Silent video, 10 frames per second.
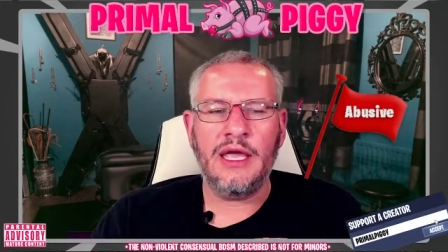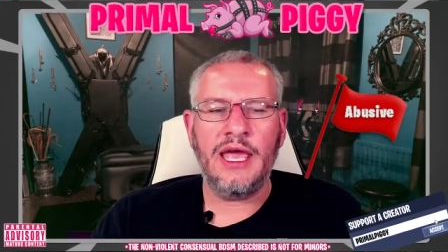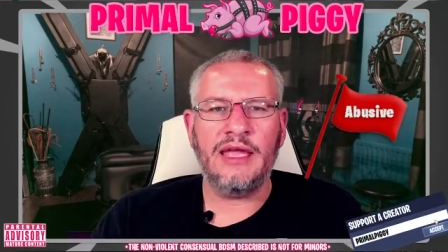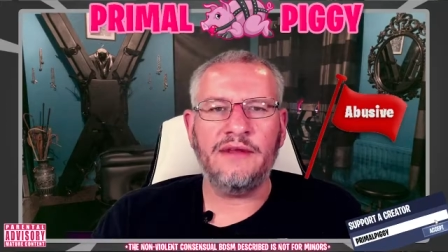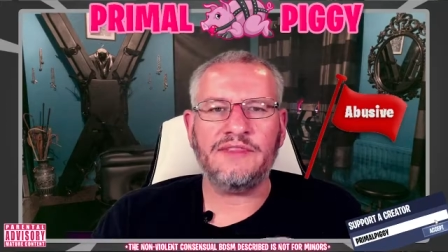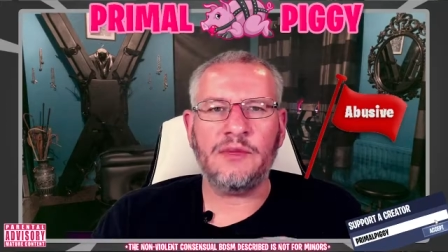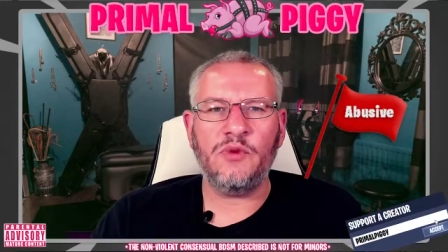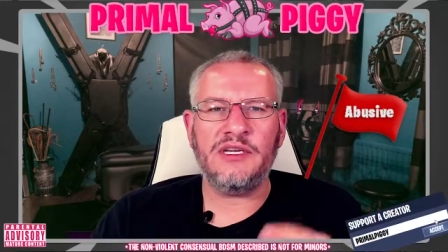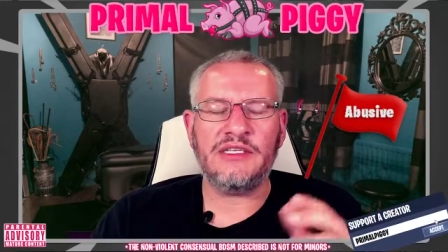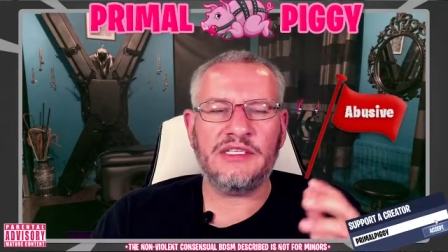And if
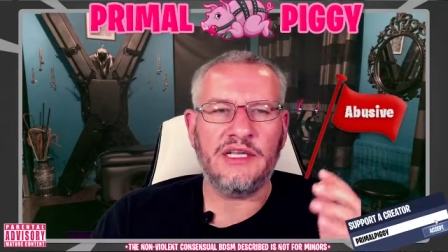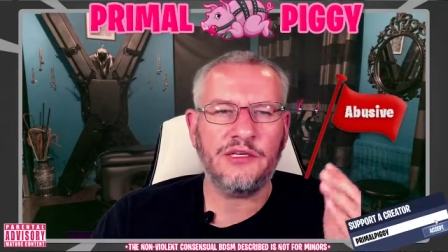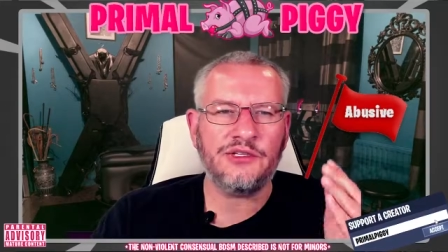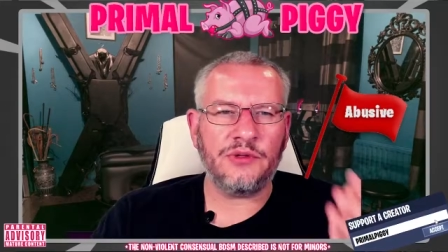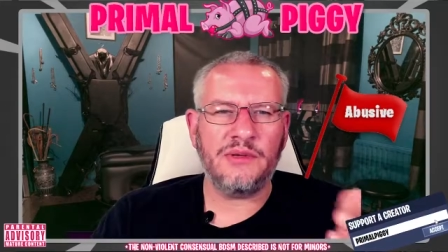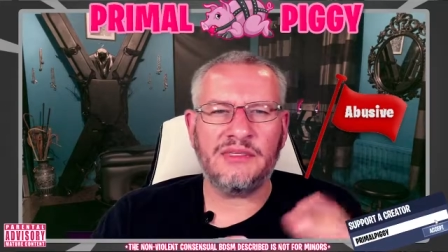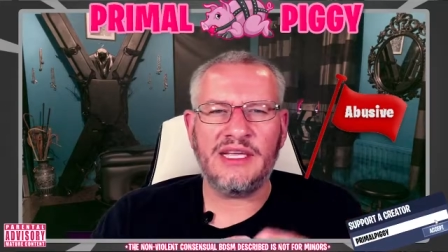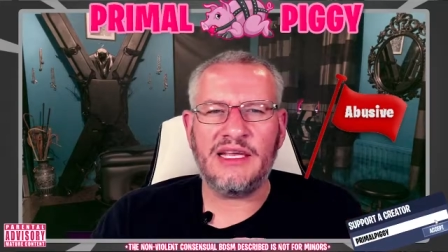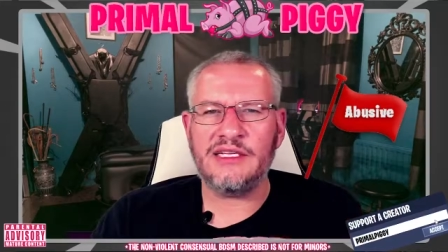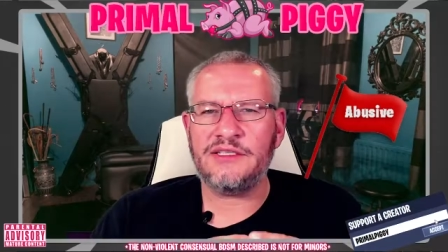someone is the extreme
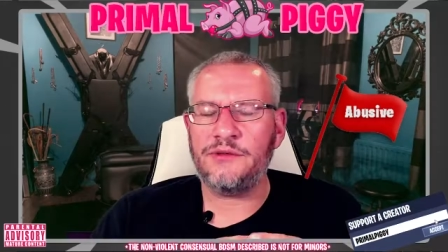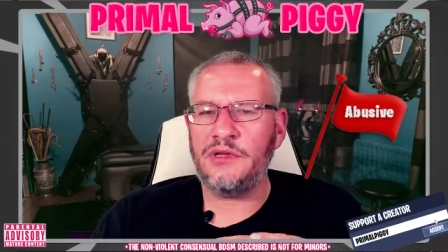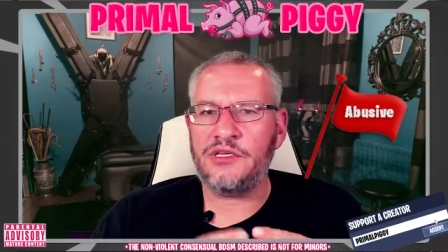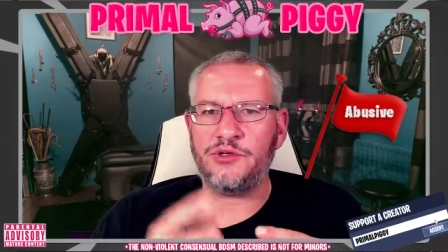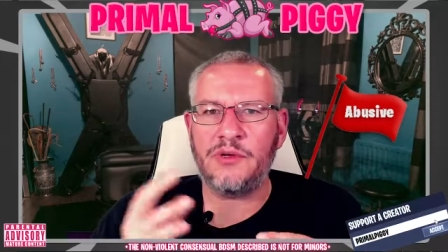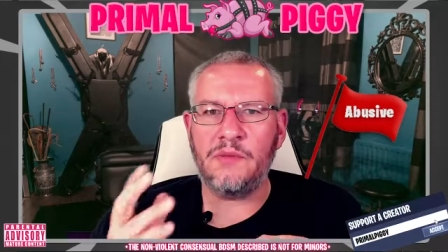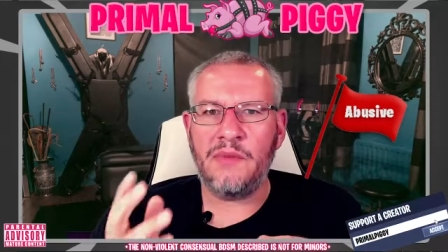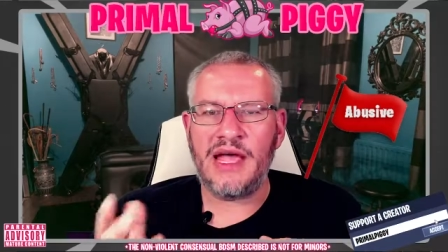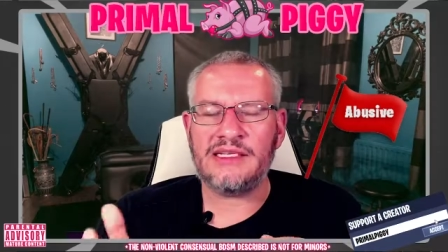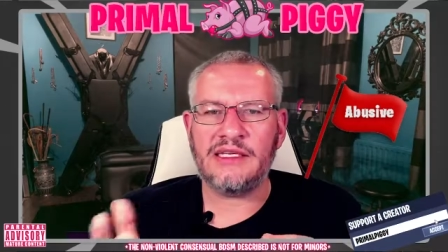sadist or the extreme
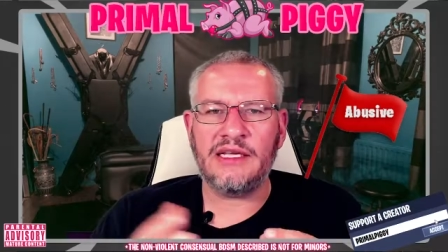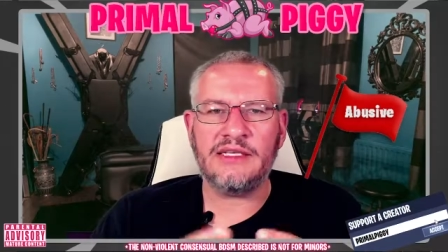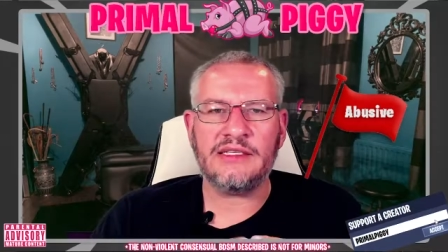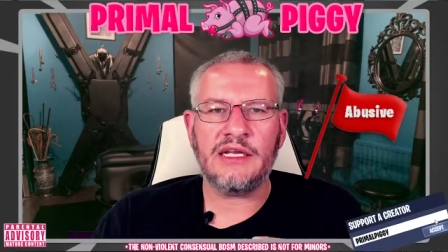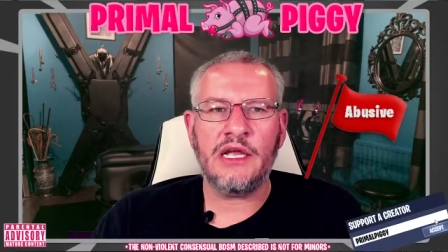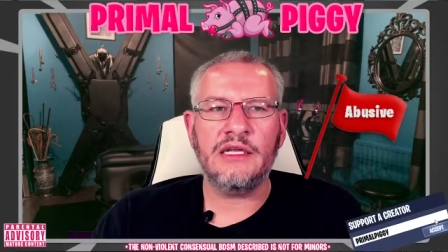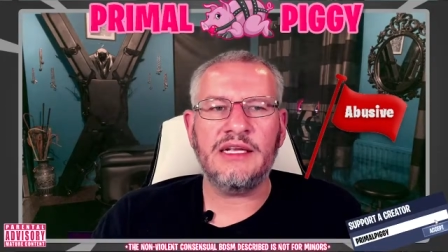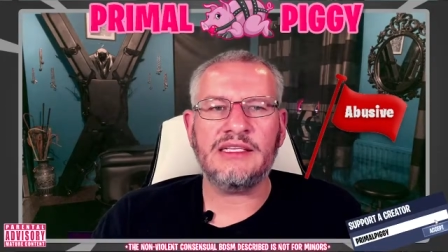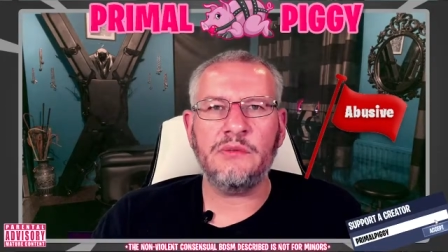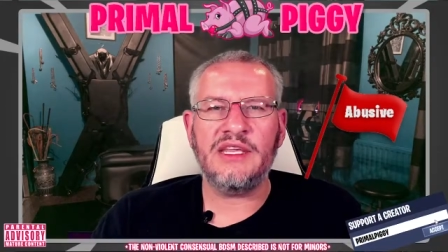masochist,
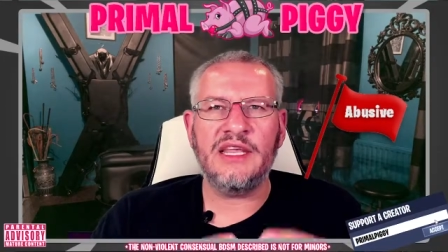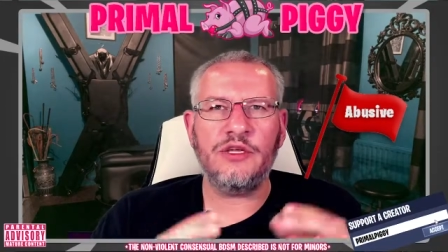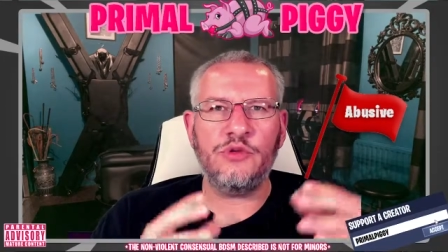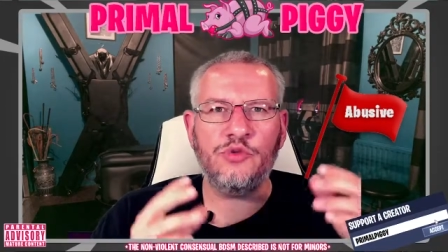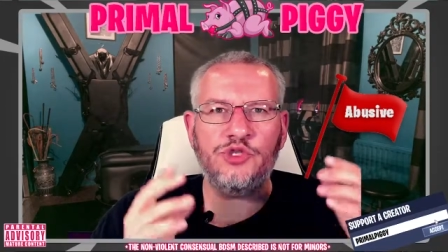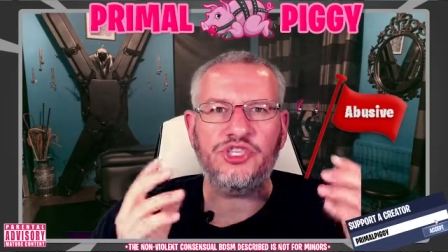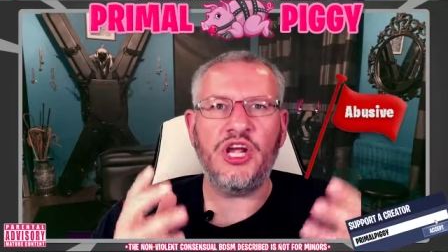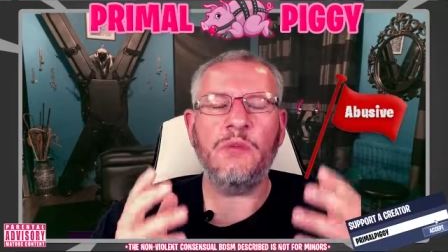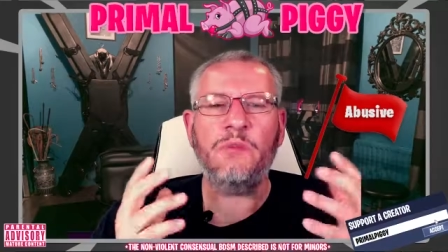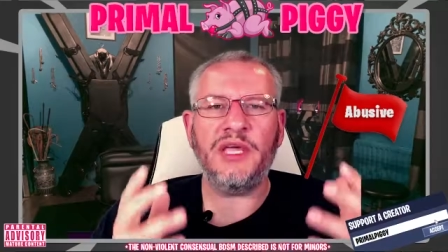doesn't mean that you
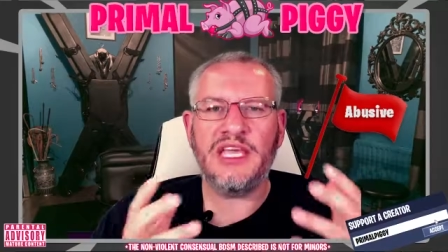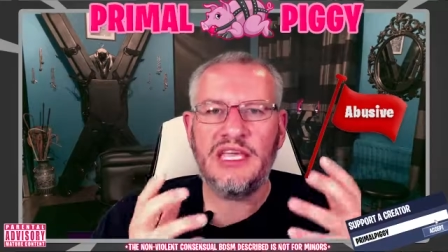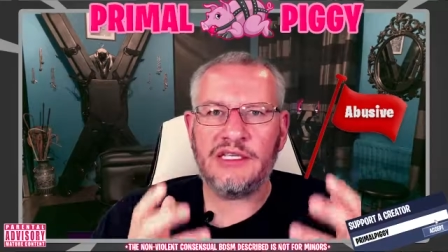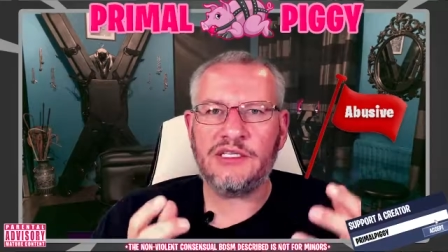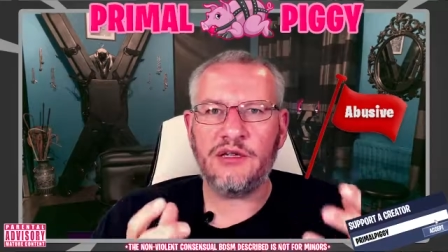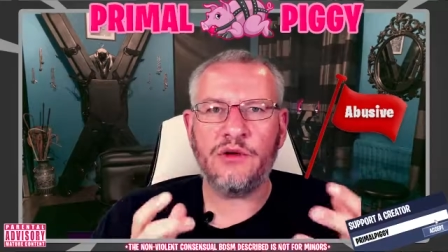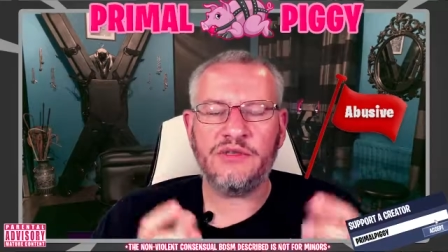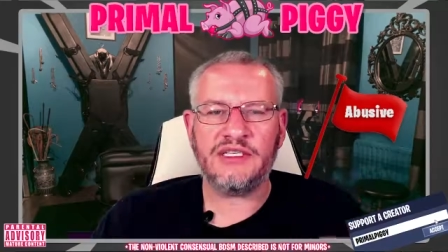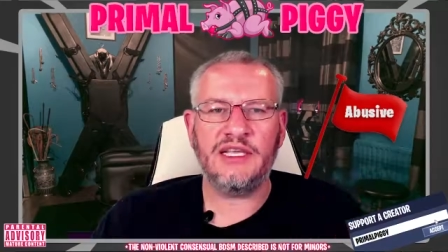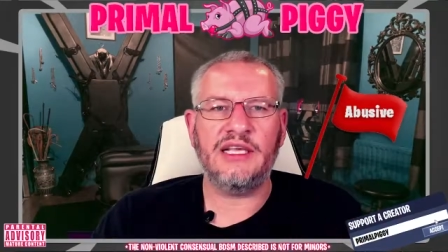jump into
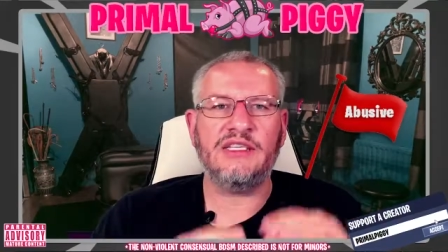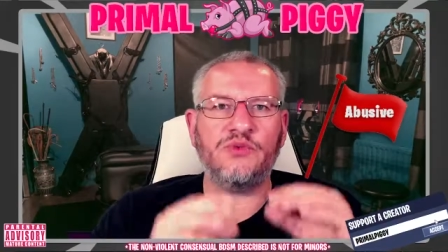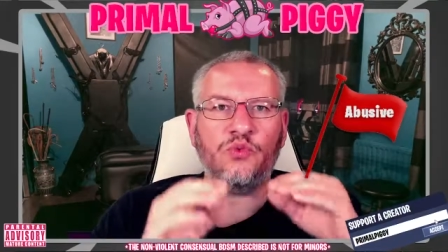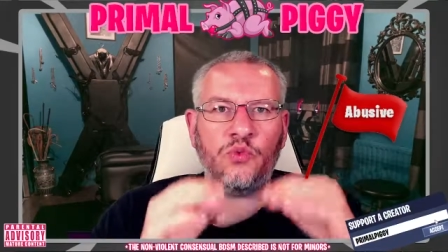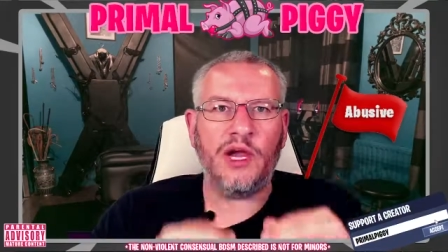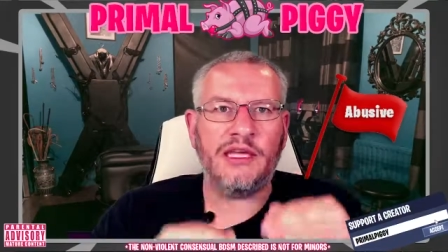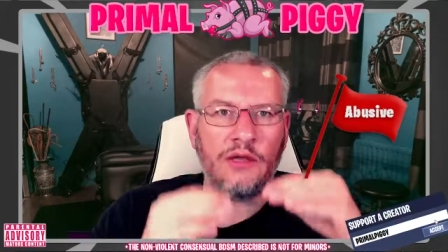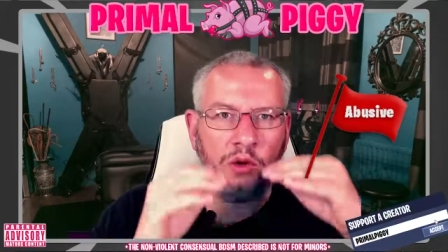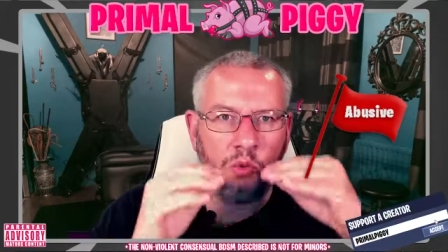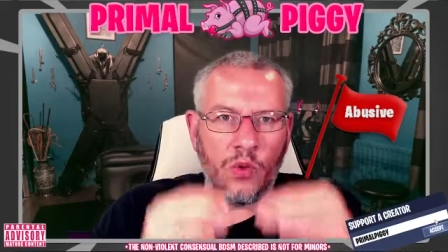those things right
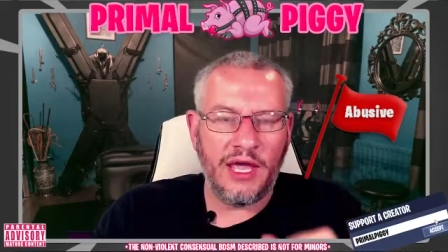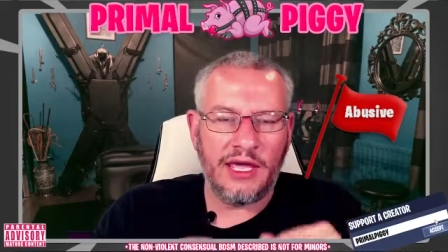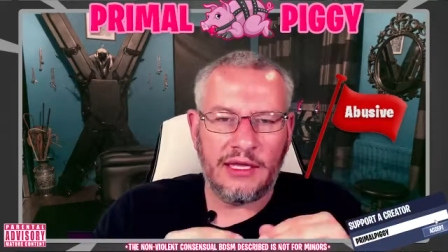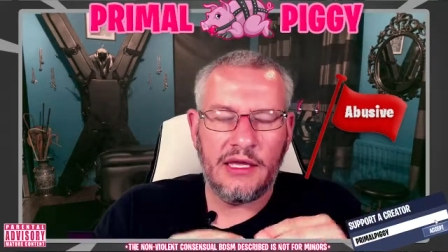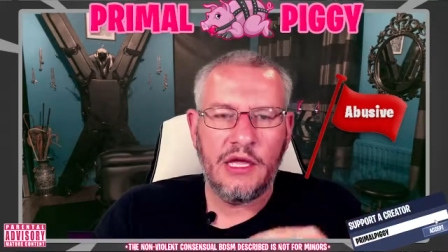away.